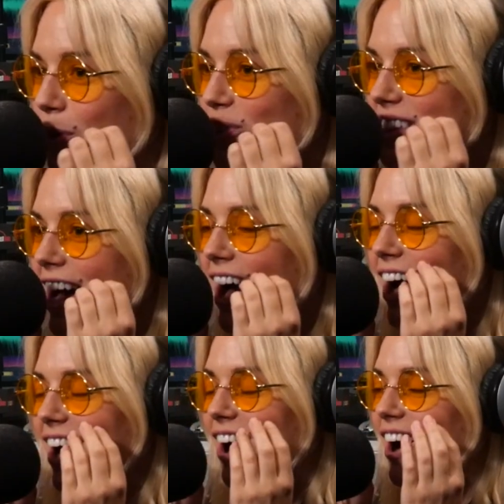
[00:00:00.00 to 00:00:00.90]
both we are
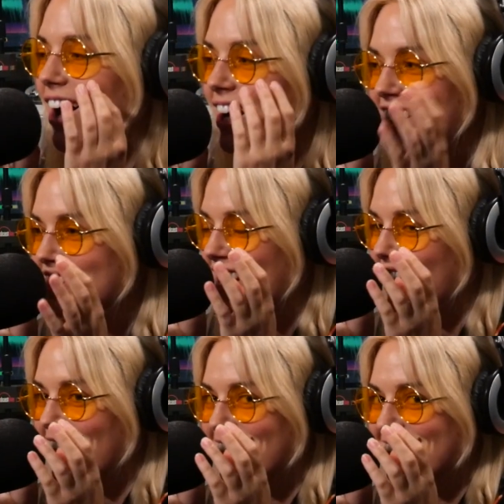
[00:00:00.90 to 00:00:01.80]
short. Hot as
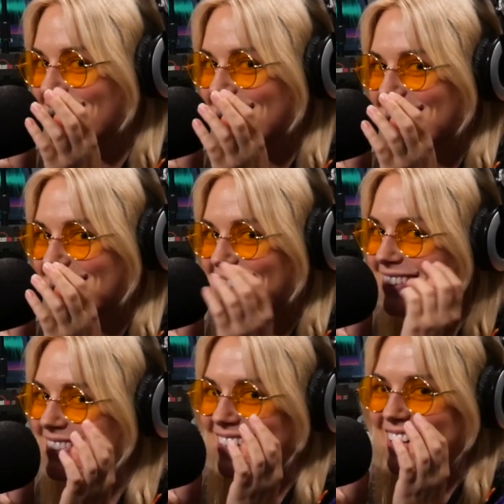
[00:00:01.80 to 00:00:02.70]
hell. Yeah.
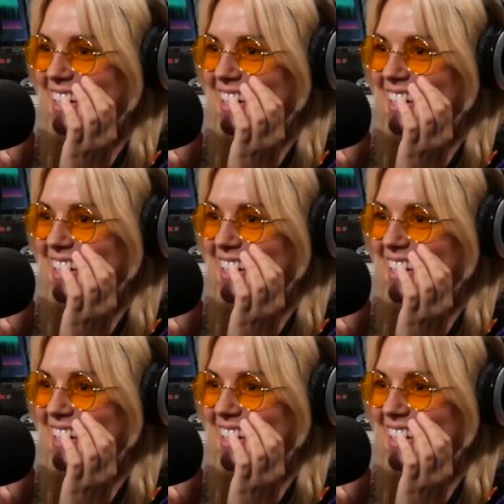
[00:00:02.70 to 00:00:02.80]
Come on